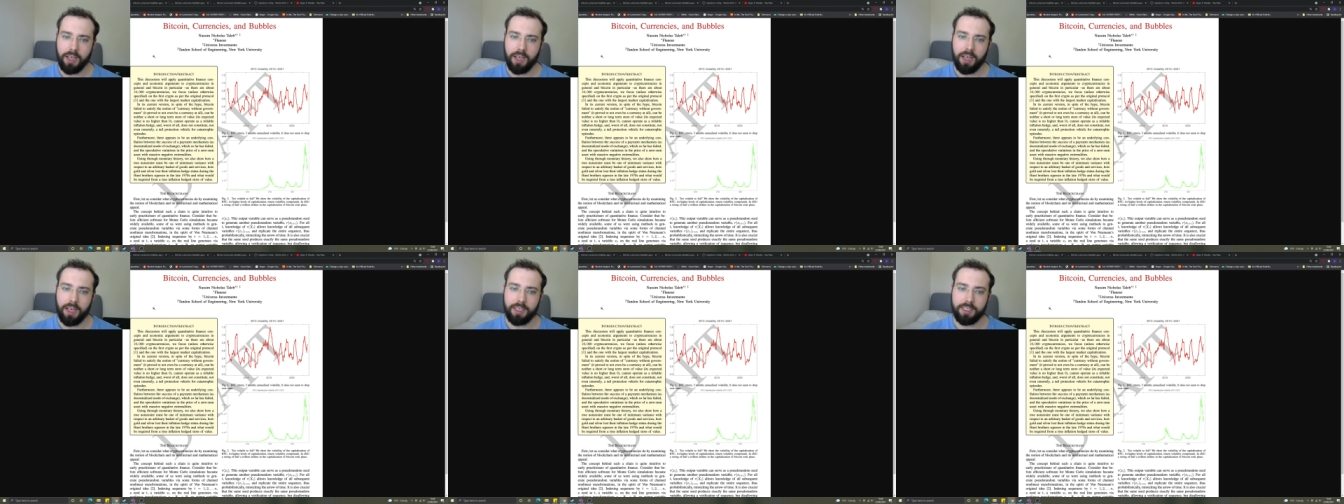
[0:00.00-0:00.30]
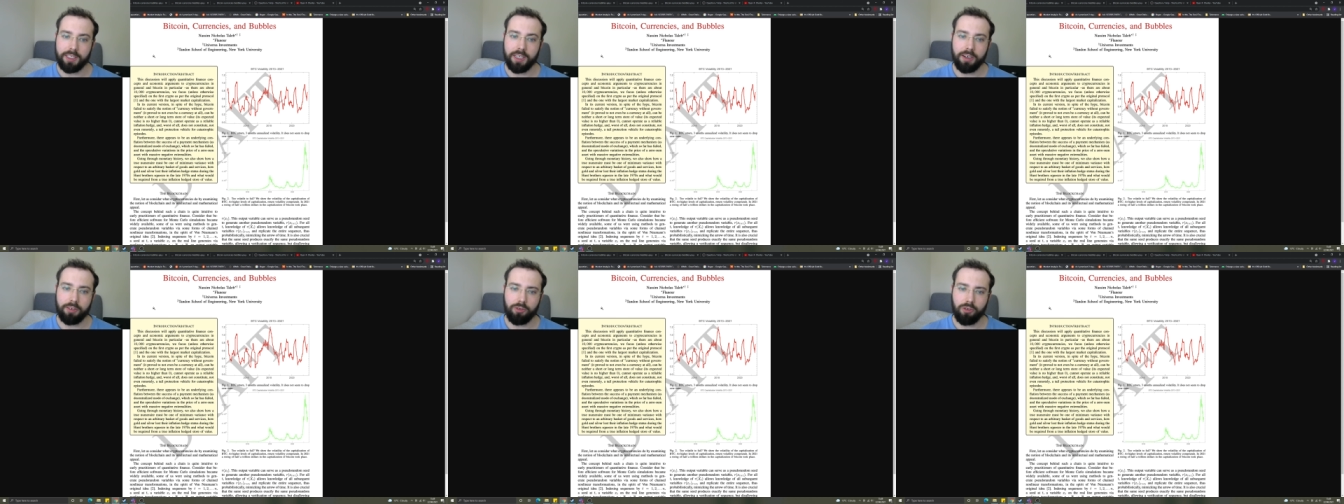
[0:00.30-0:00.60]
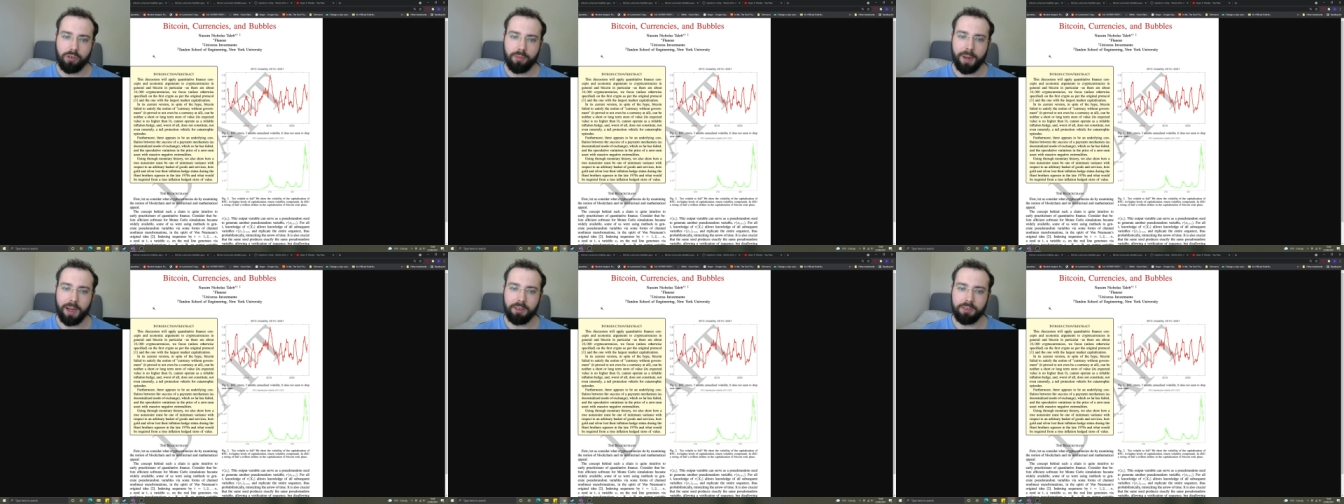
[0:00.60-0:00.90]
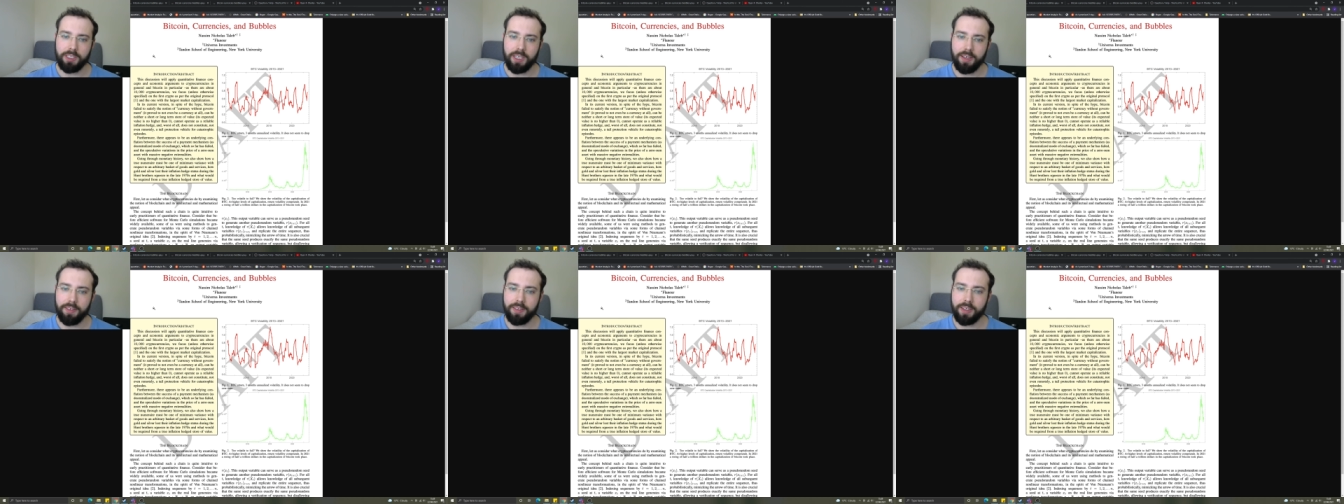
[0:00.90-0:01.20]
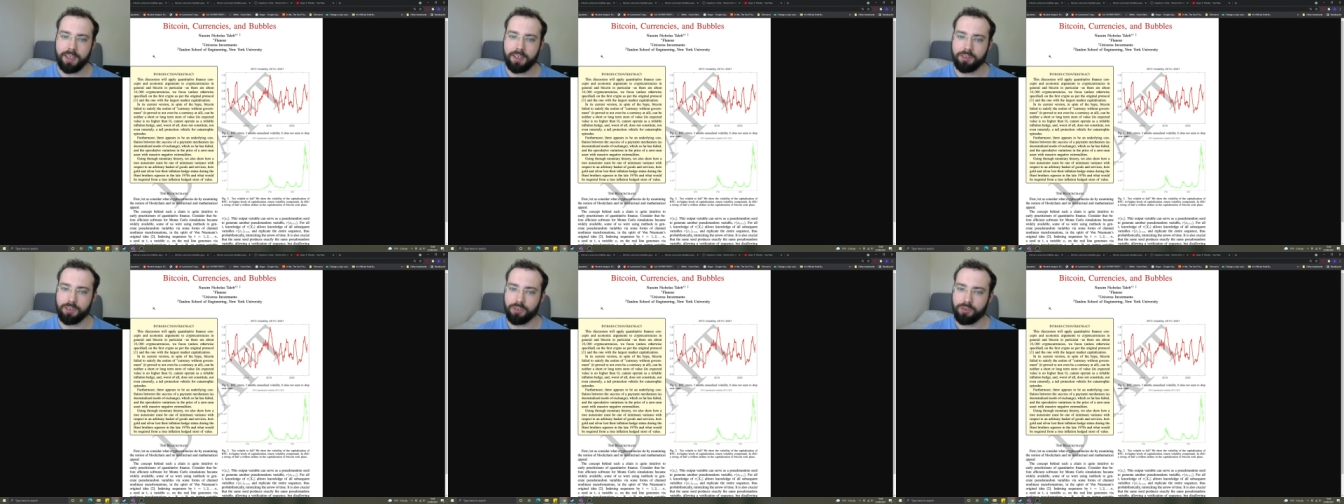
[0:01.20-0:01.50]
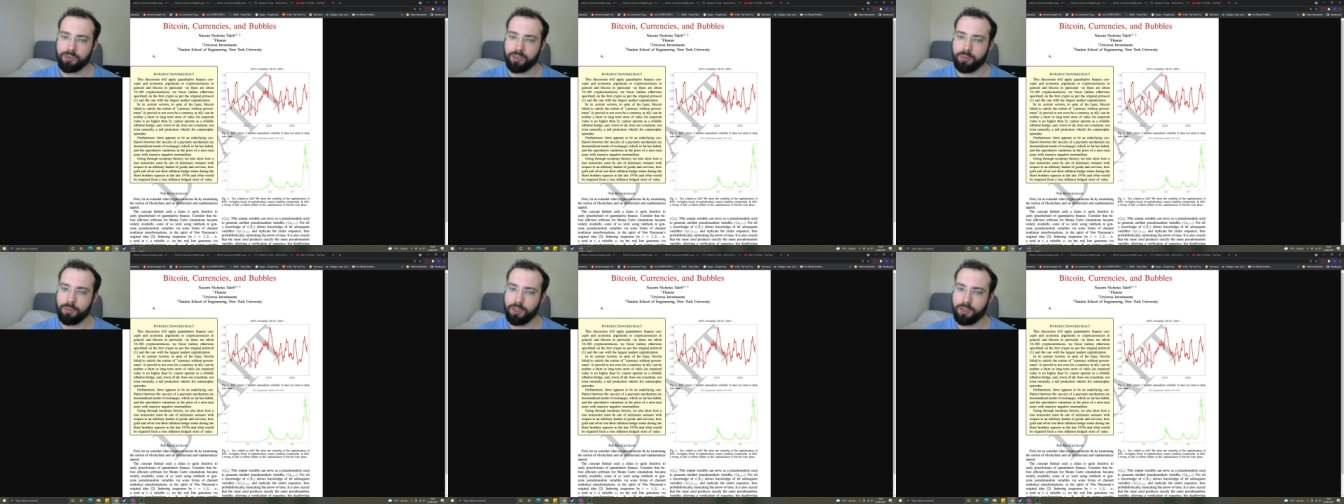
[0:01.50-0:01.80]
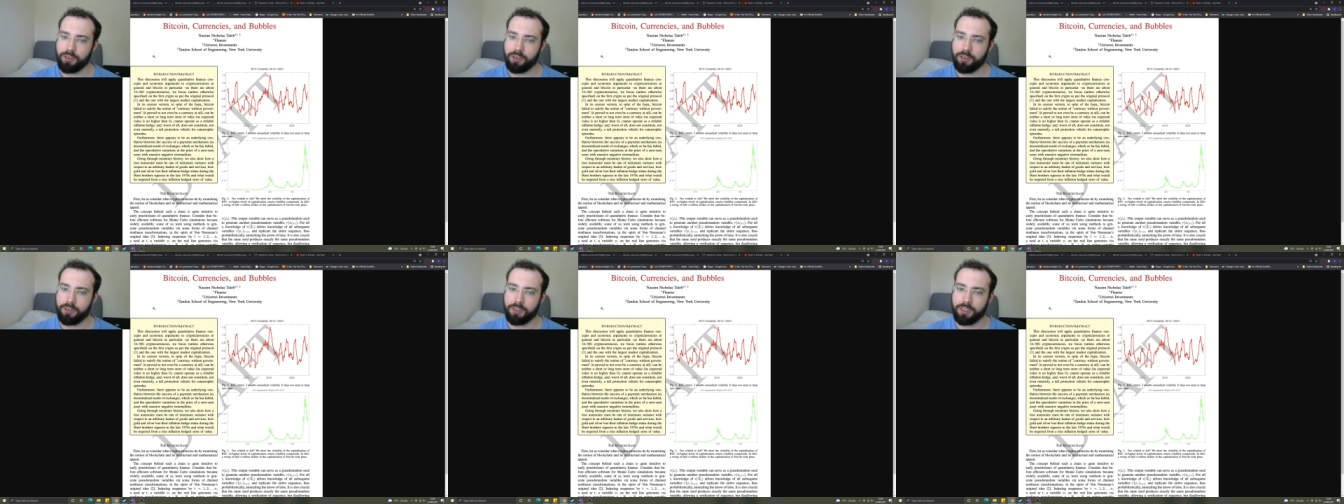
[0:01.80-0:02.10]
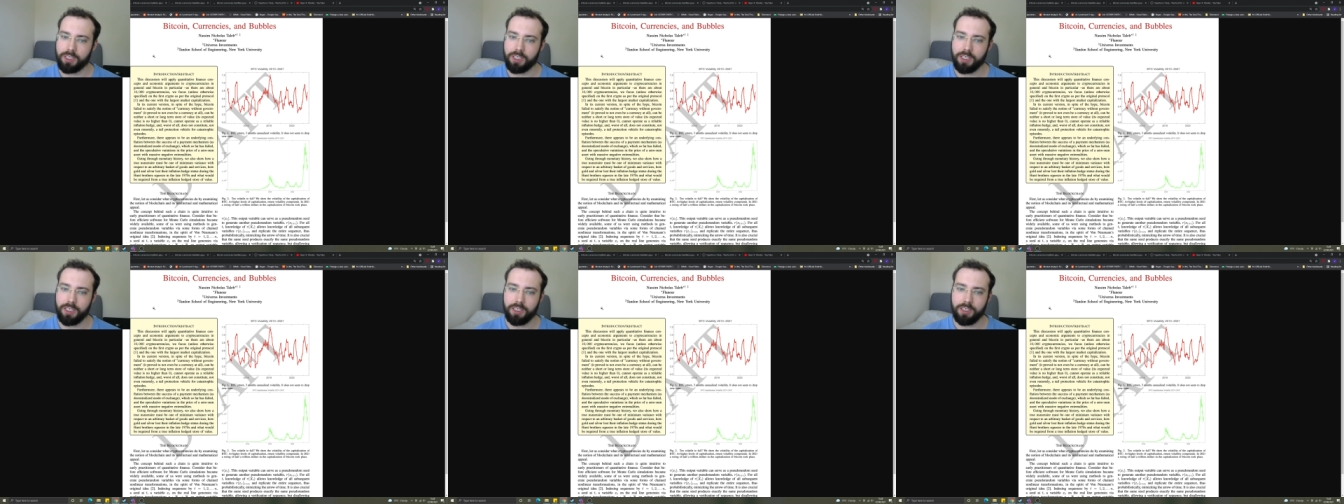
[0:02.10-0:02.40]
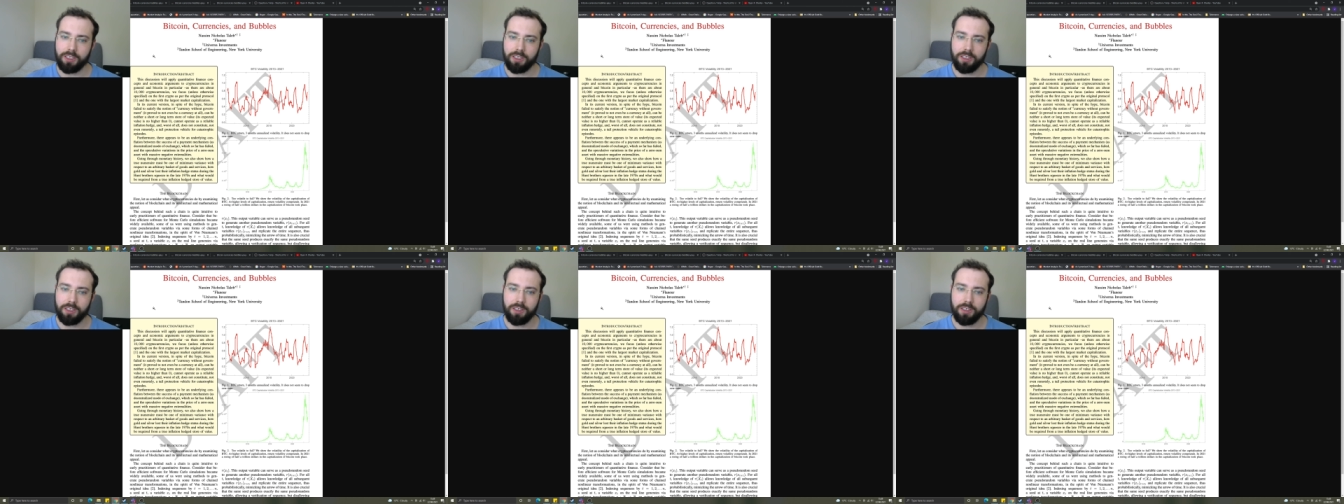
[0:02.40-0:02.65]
as there are about 10,000 cryptocurrencies.